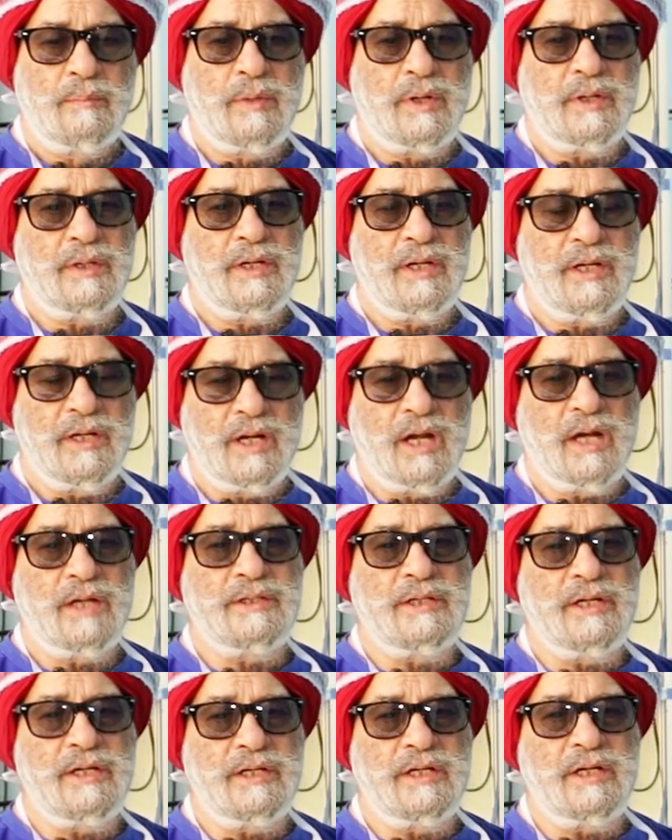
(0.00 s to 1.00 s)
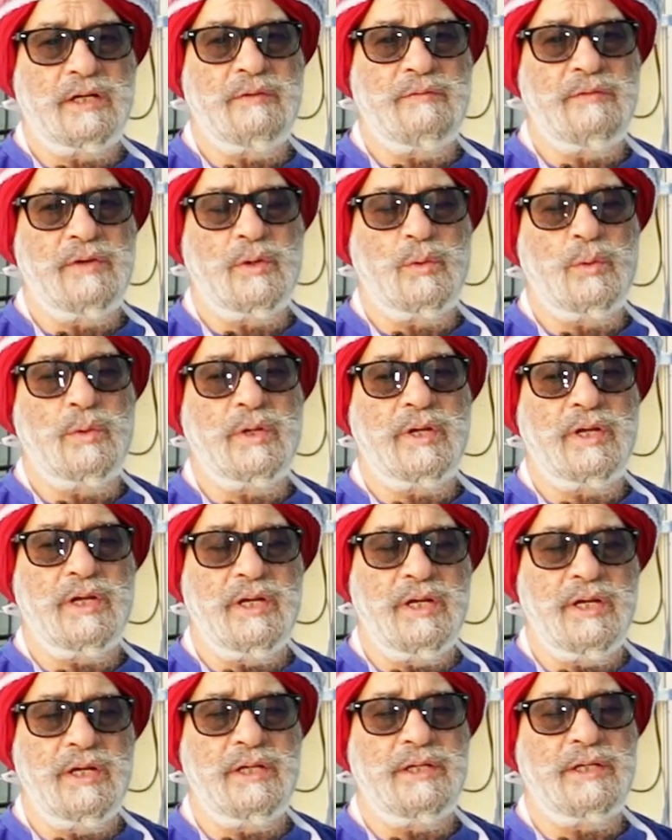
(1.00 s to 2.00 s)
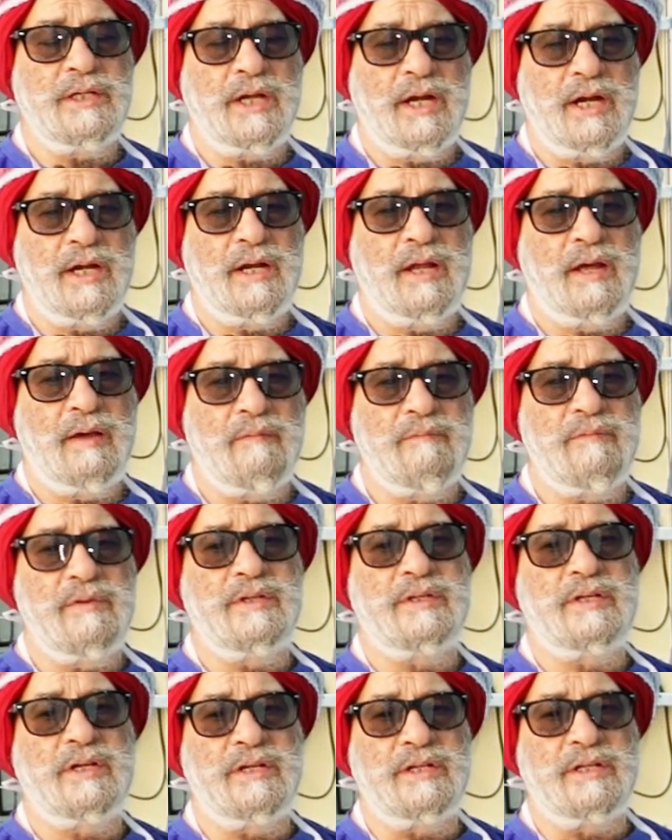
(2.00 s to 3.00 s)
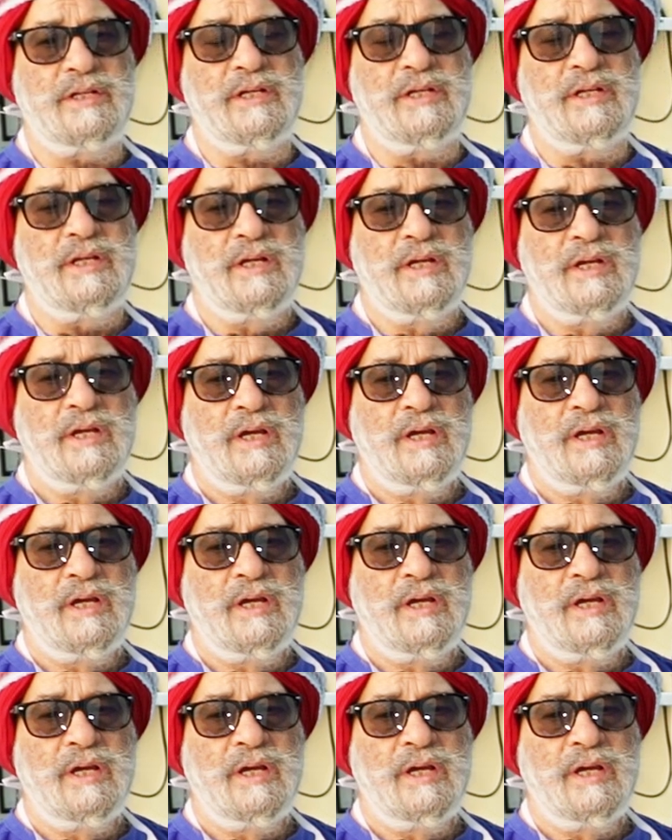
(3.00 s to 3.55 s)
But in our center, we are doing each and every surgery